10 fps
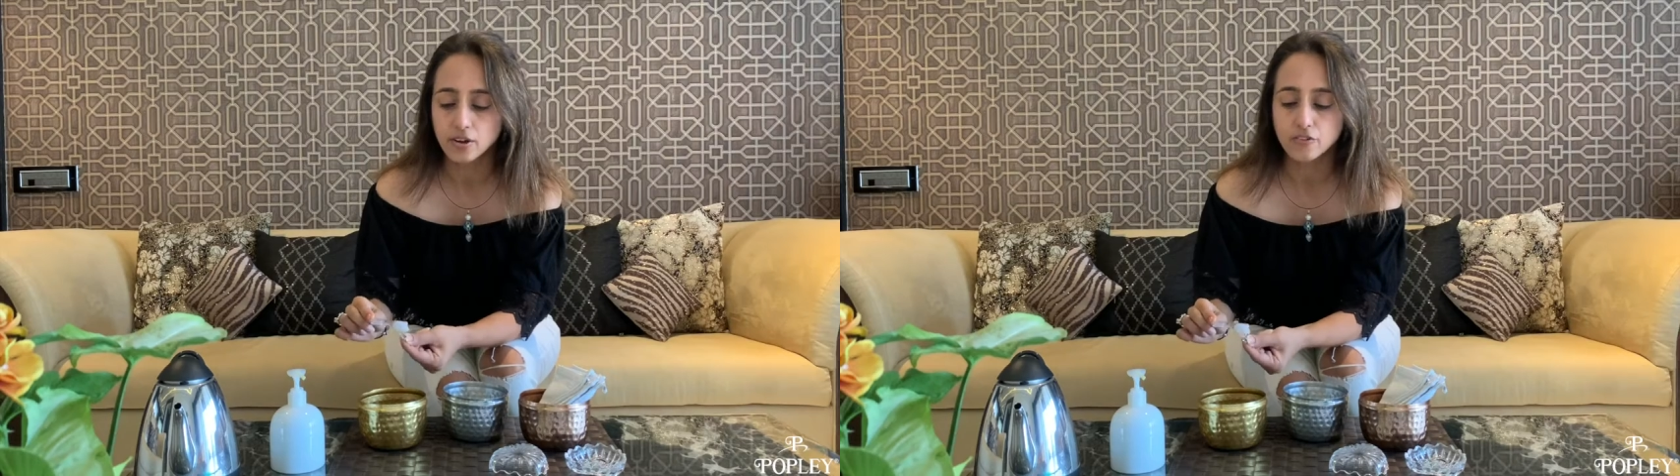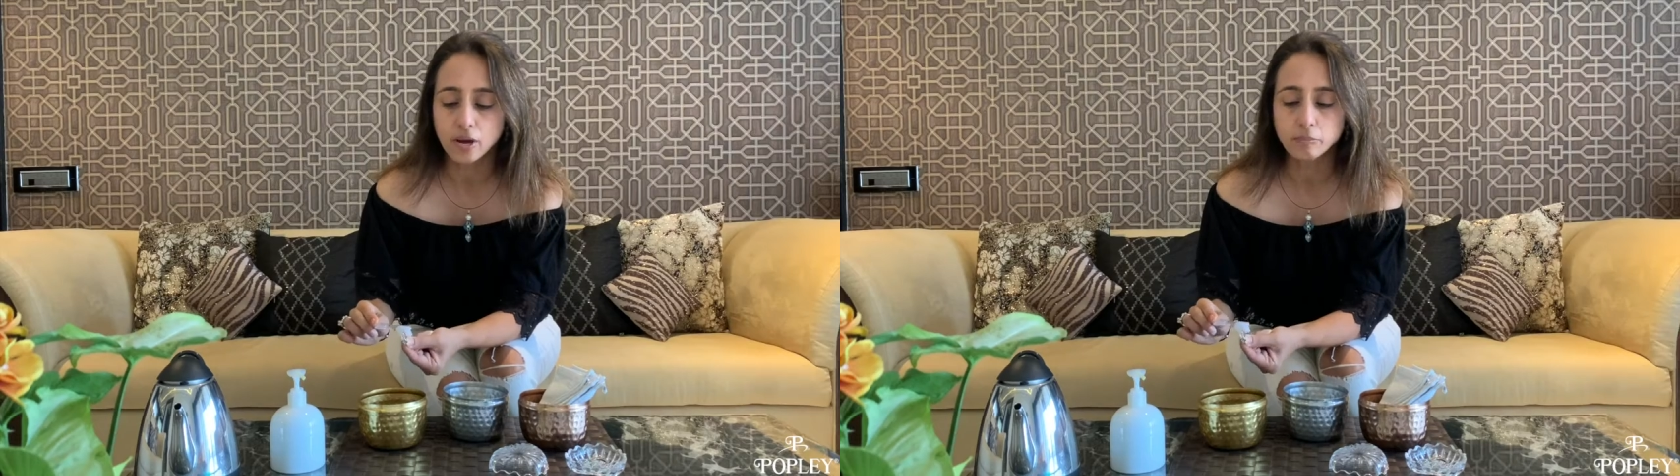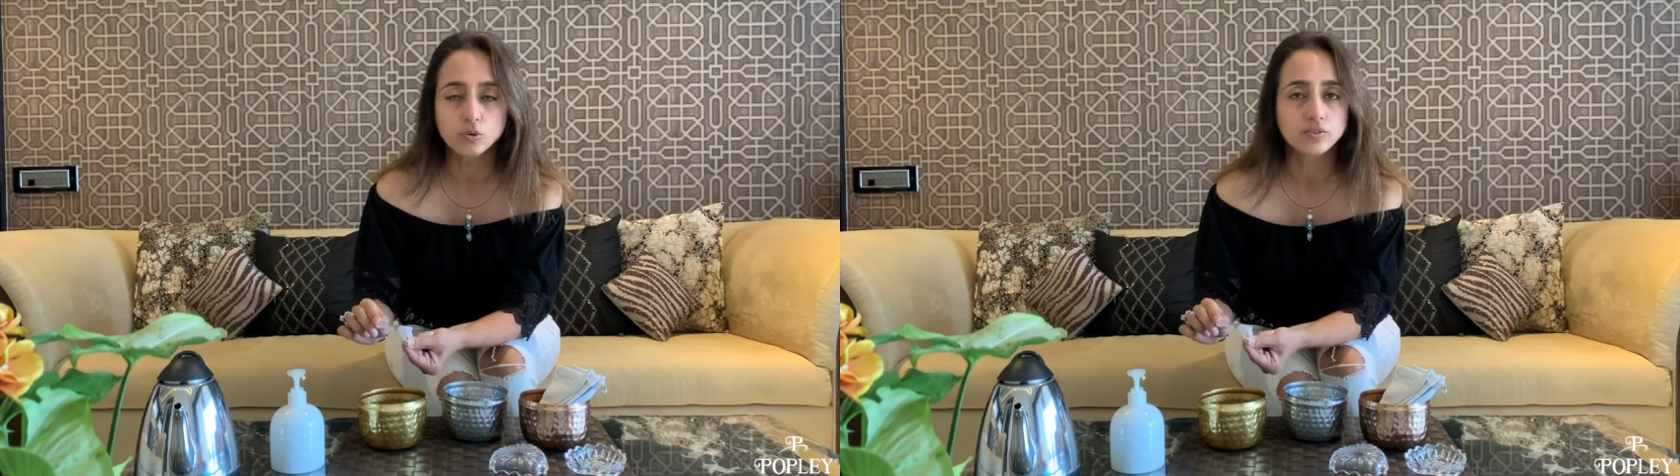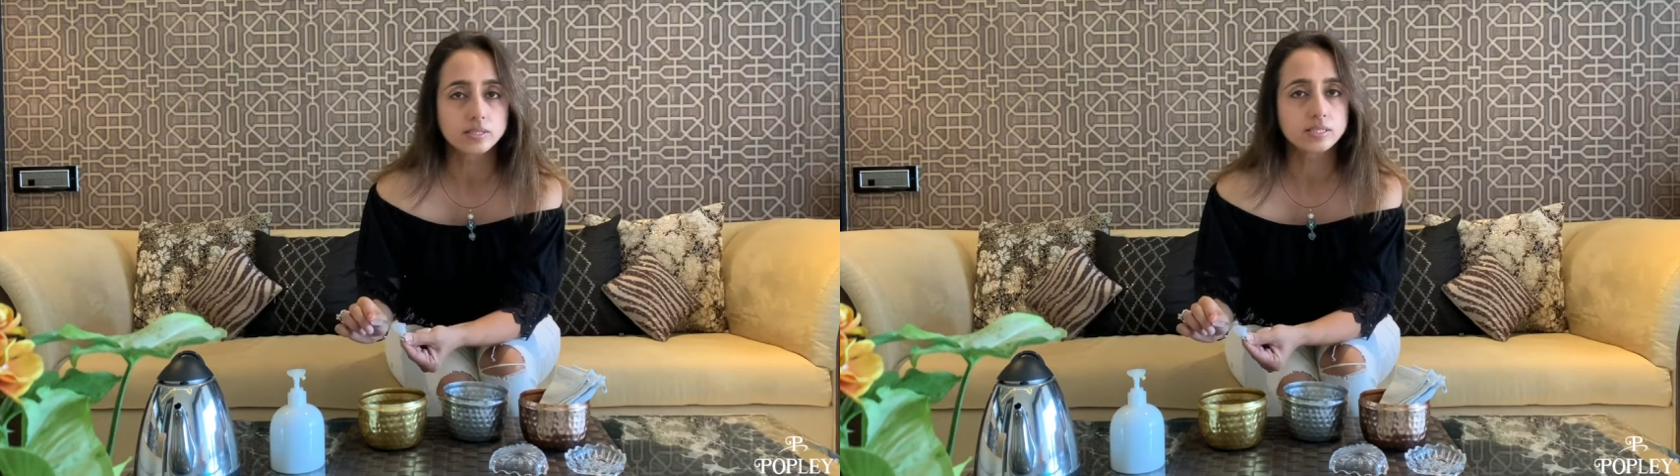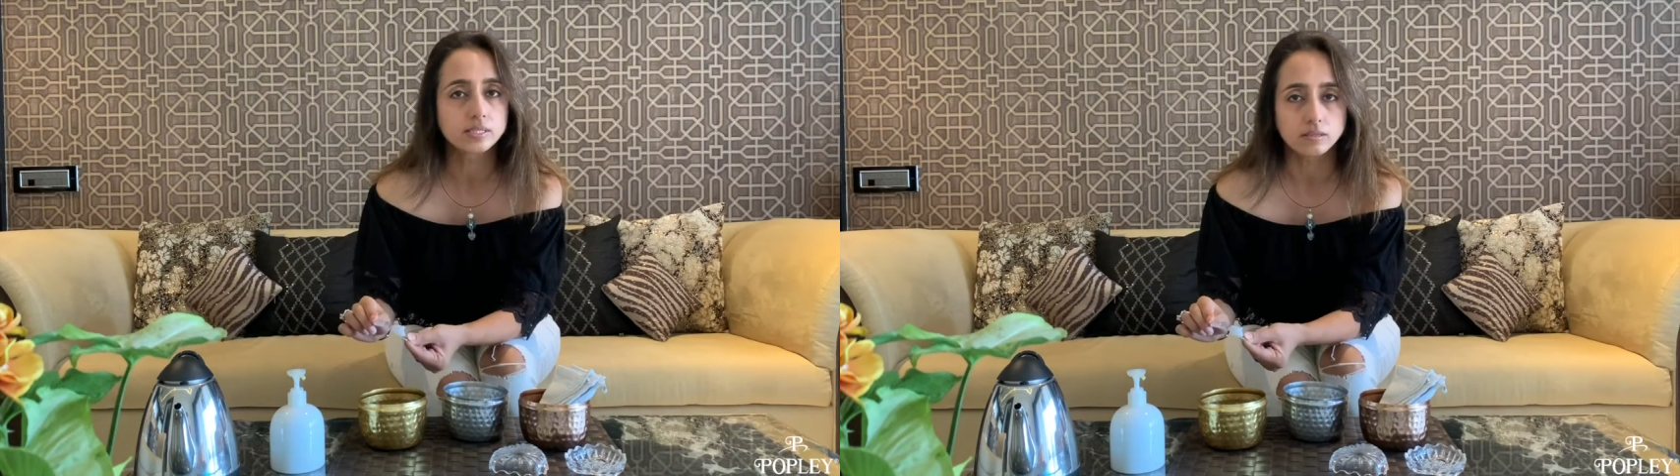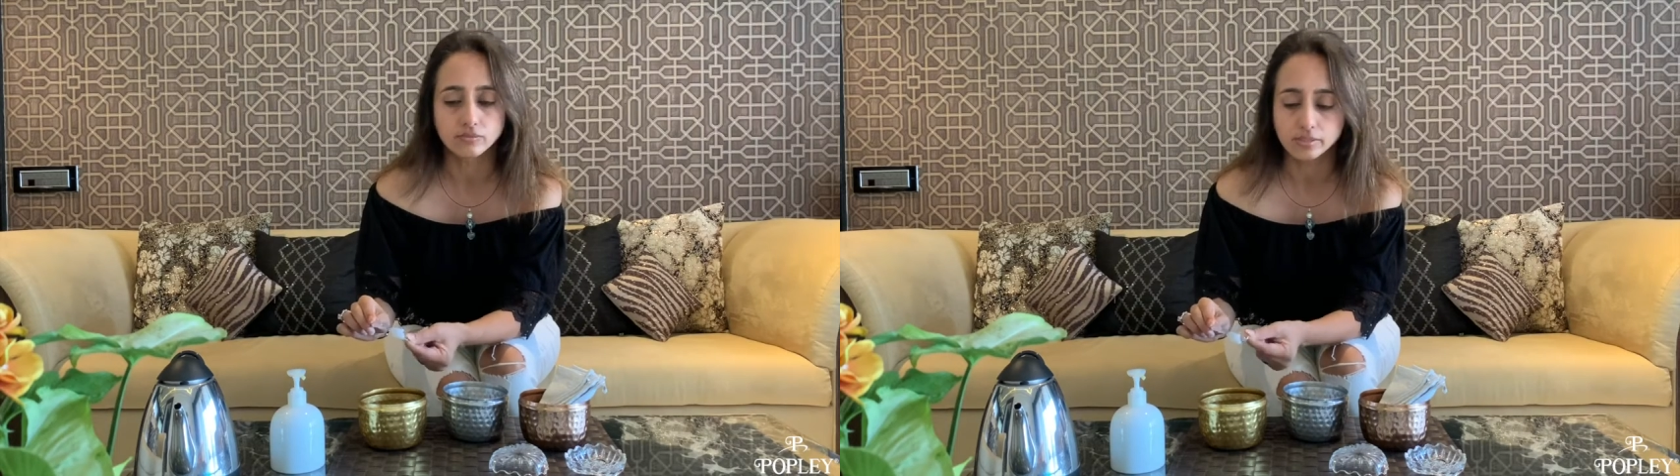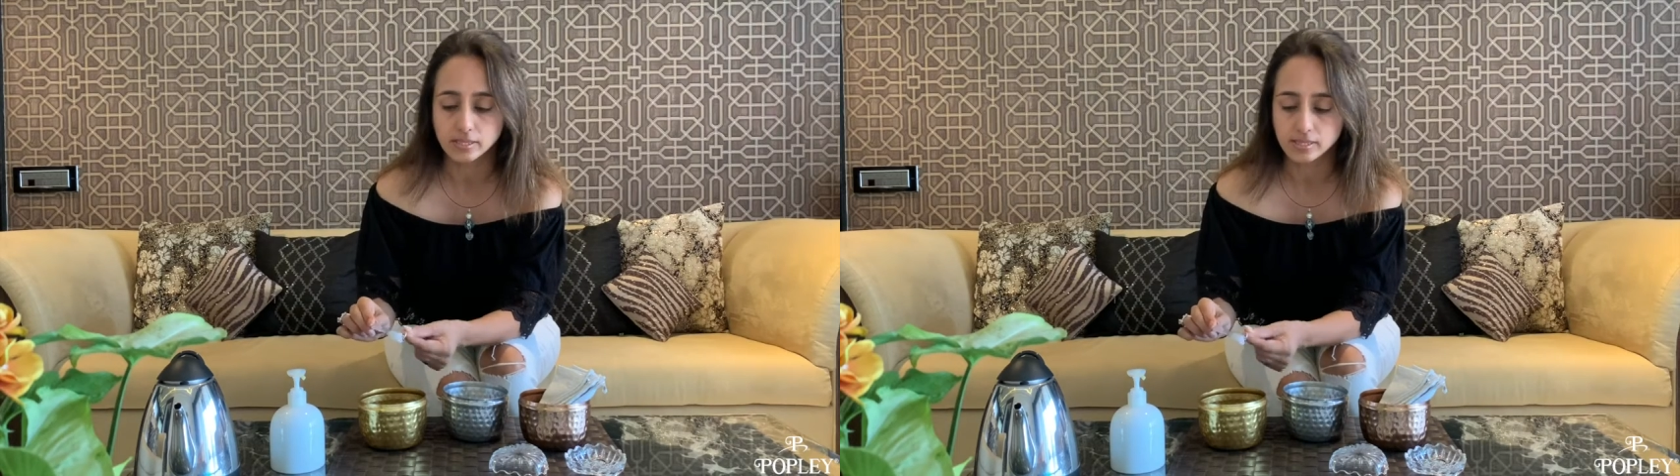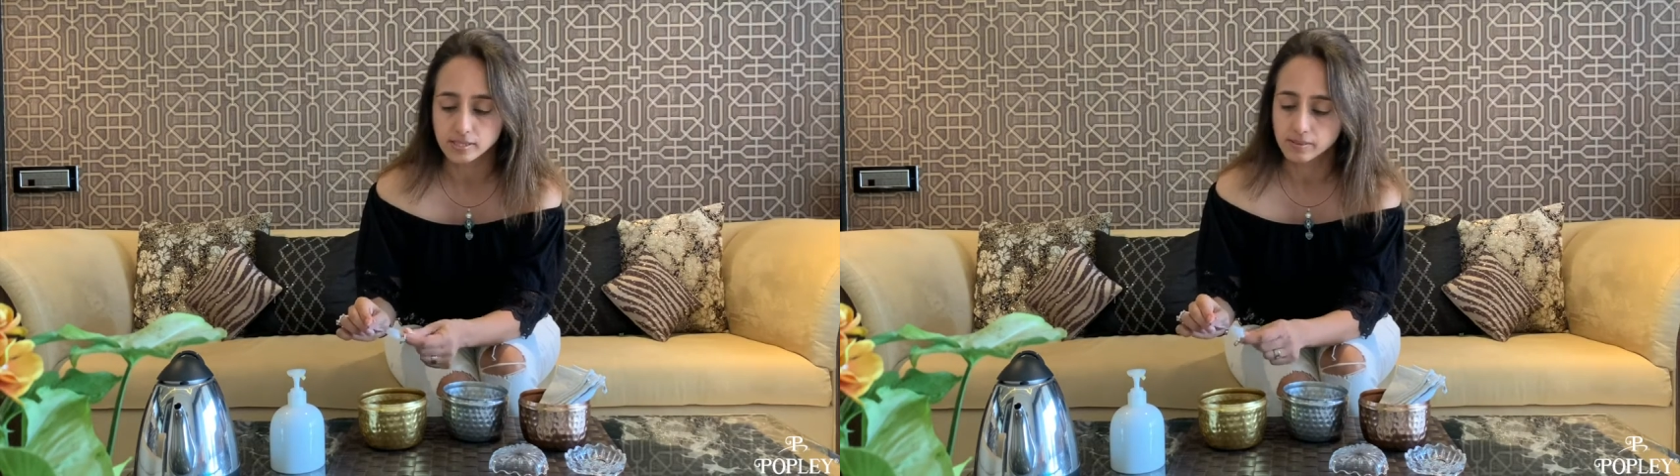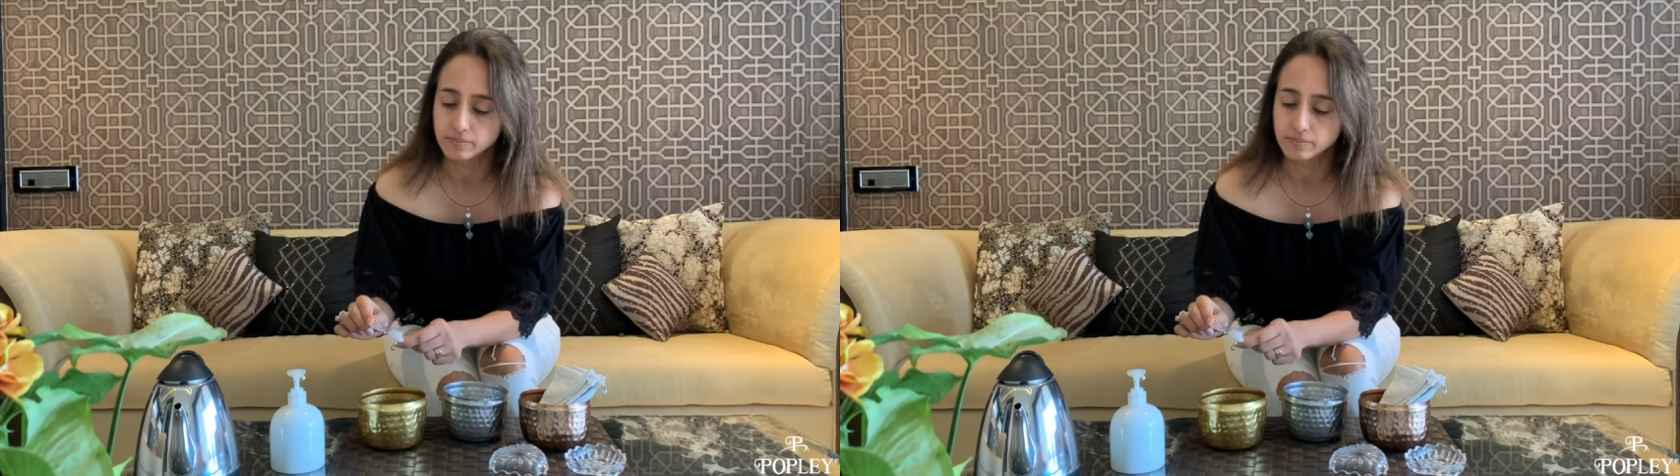rub over the surface.